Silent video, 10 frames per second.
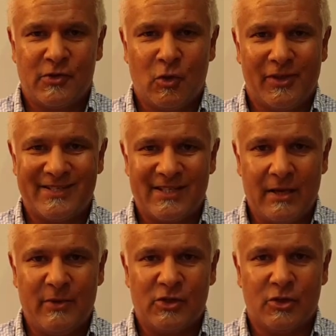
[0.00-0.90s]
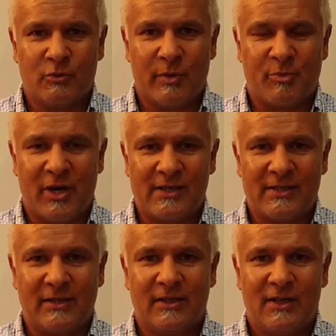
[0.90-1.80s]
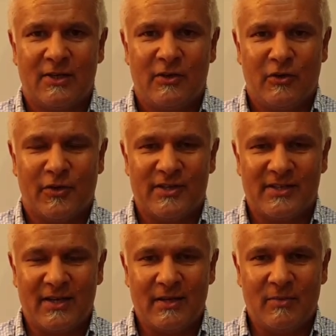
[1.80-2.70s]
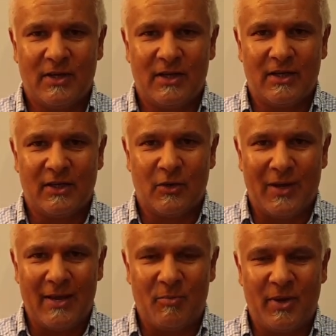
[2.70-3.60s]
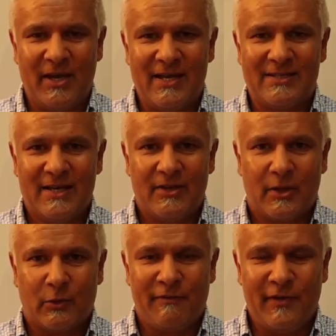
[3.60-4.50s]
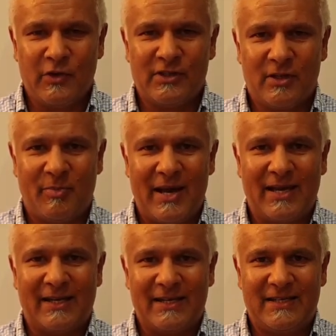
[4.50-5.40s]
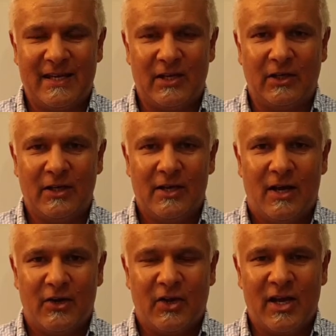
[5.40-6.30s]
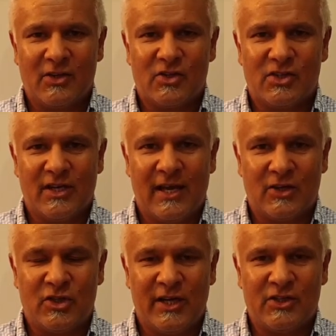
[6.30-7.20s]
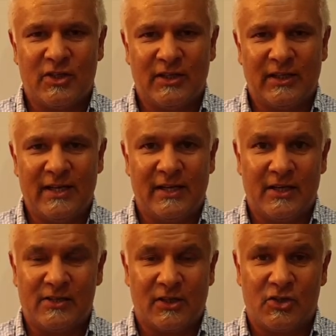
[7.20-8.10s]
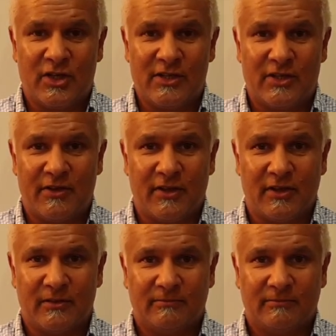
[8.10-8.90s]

still got the same issues with Brexit. You've got the same MPs that are refusing to back any deal, and you can't just see how changing a leader is going to change anything.